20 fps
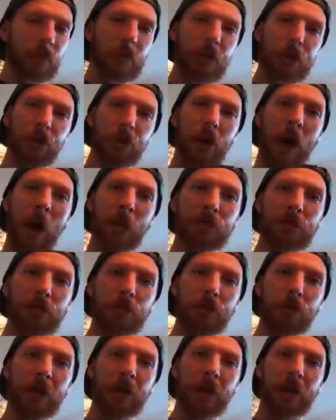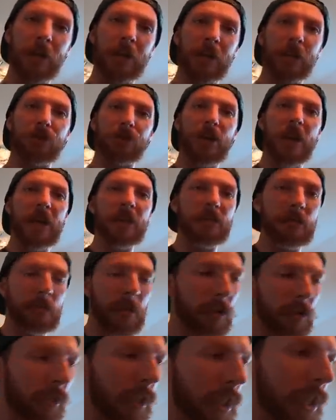you're absolutely gonna need a chest
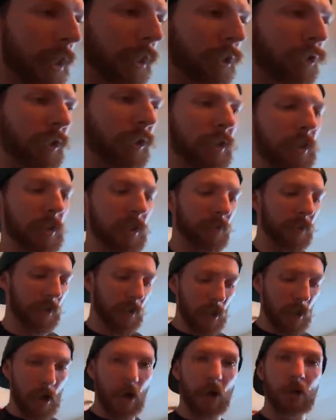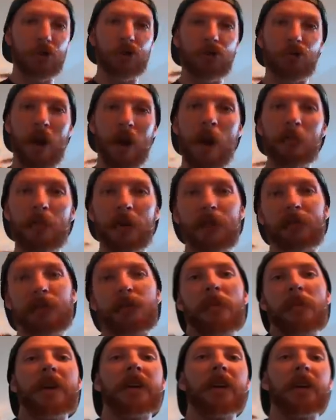mount. You can even unstrap it if you
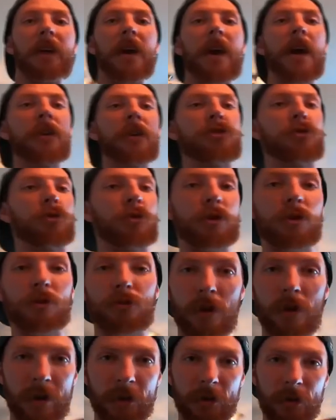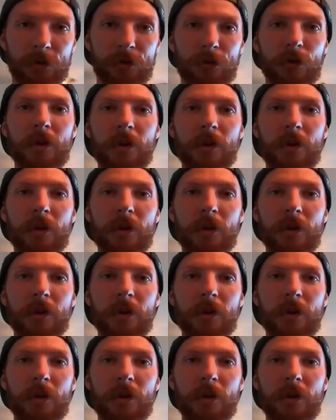make a catch or you're trying to do your